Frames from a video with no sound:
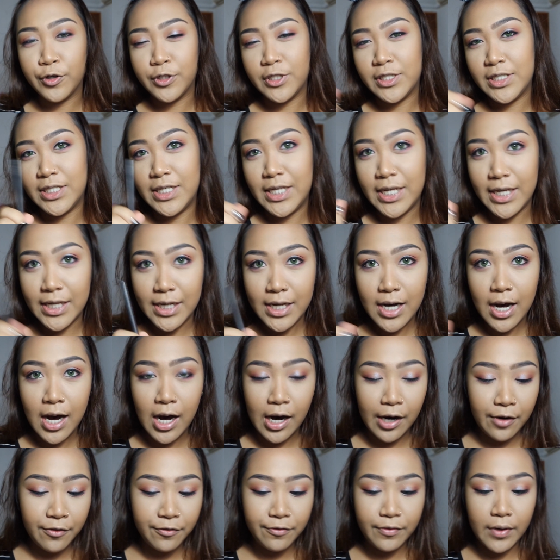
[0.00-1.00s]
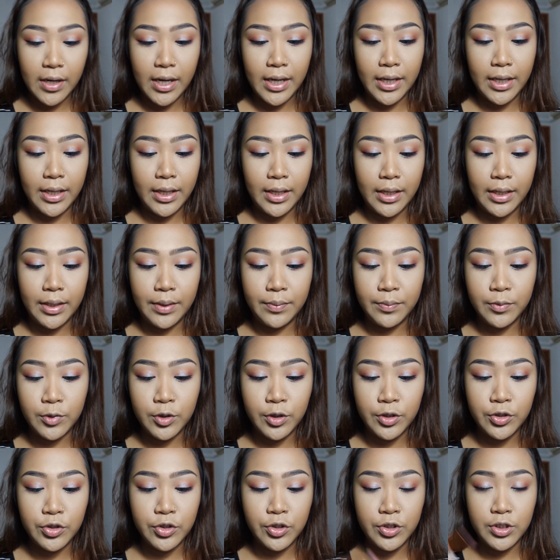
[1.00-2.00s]
for the inner half, I am
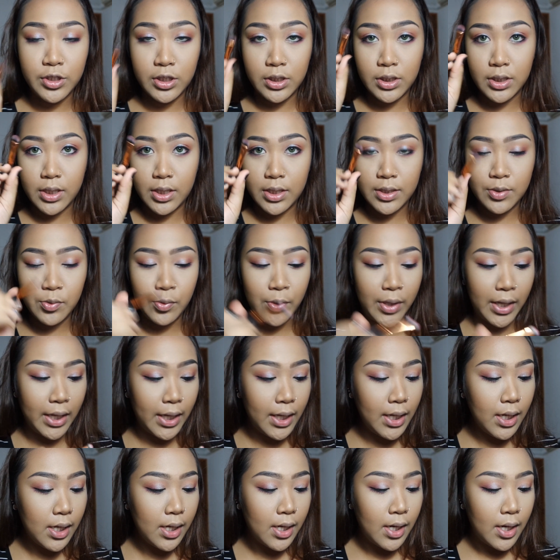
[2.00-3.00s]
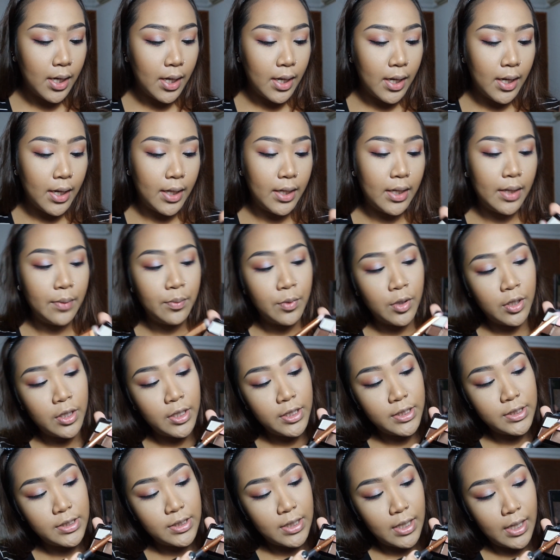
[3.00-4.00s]
going to turn the other way, and I'm
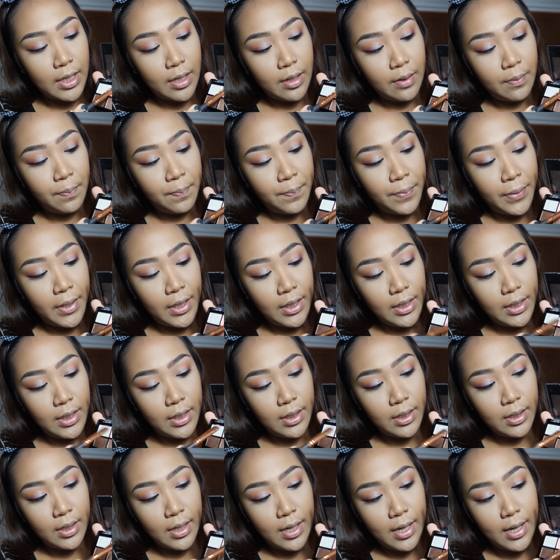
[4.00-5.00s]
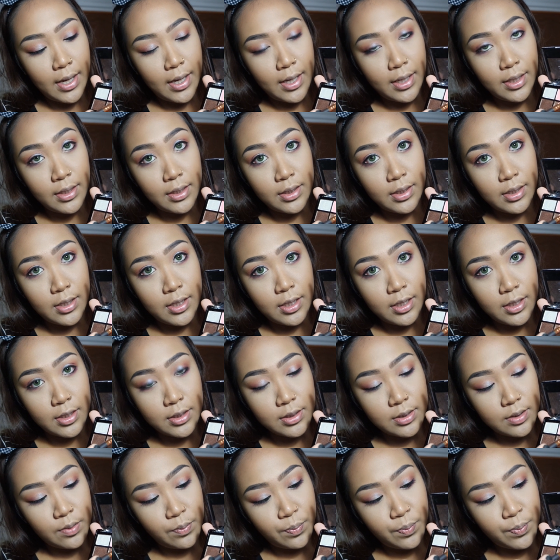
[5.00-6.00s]
gonna take pink and
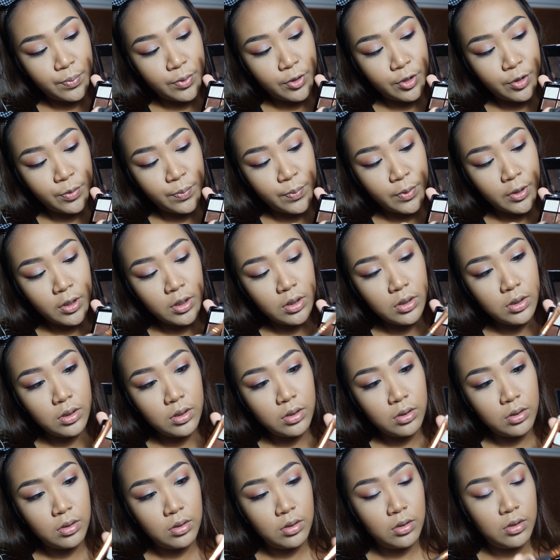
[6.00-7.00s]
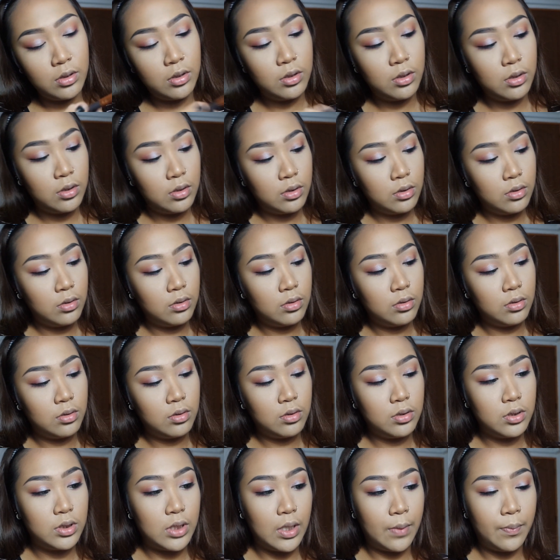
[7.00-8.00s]
this purple,
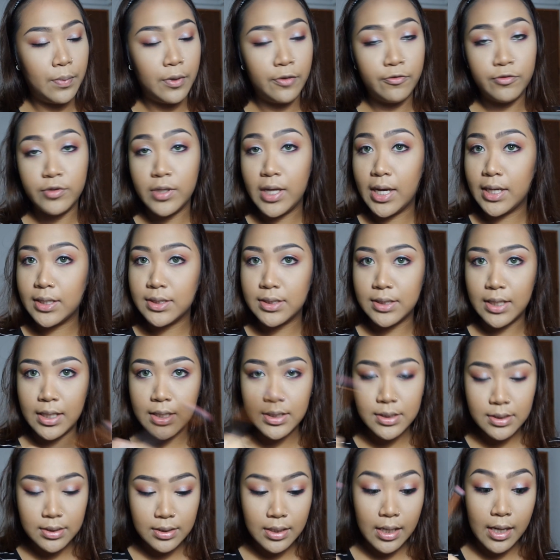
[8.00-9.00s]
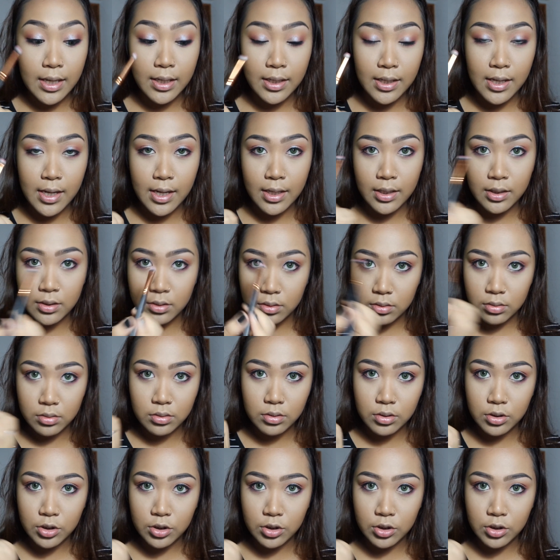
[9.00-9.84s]
tap off the excess, and then